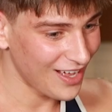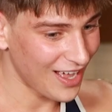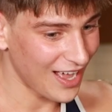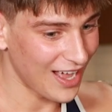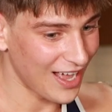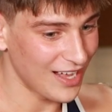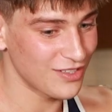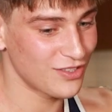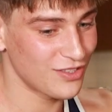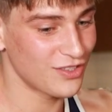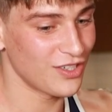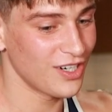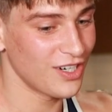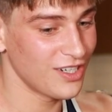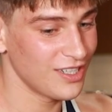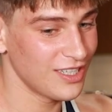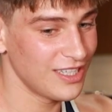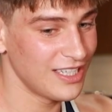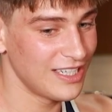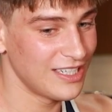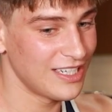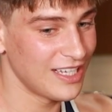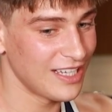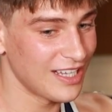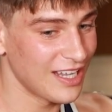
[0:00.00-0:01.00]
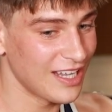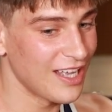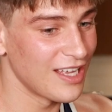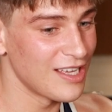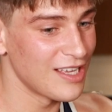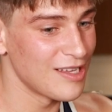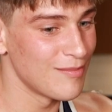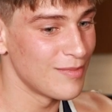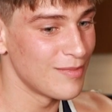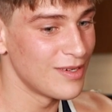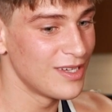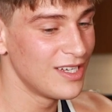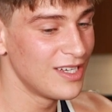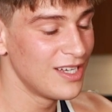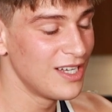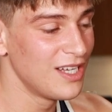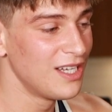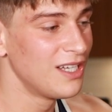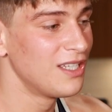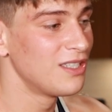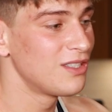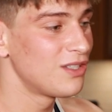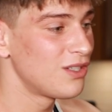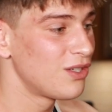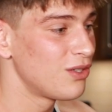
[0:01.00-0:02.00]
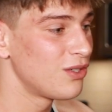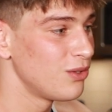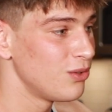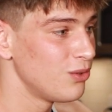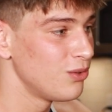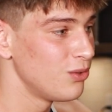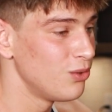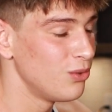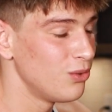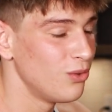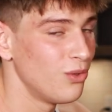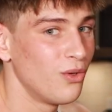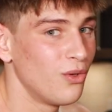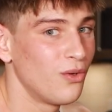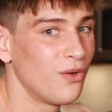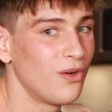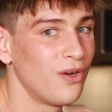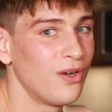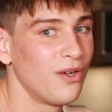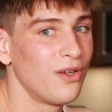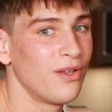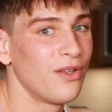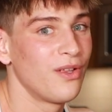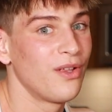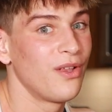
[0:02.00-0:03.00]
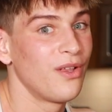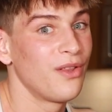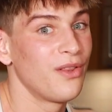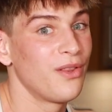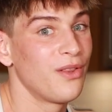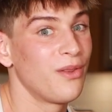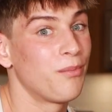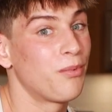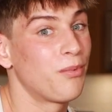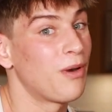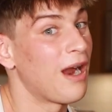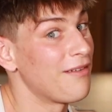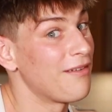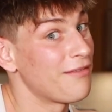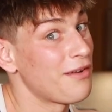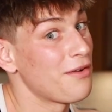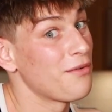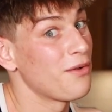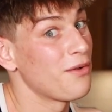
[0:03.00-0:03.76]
I start leading him to the private